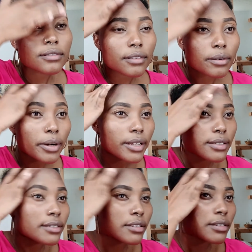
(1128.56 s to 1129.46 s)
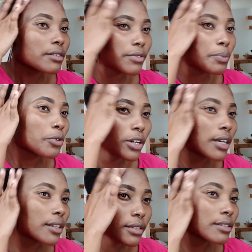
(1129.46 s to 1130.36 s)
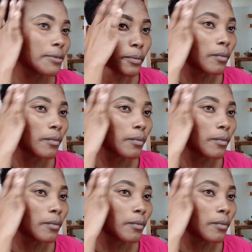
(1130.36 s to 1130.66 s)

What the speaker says: the rest of the products.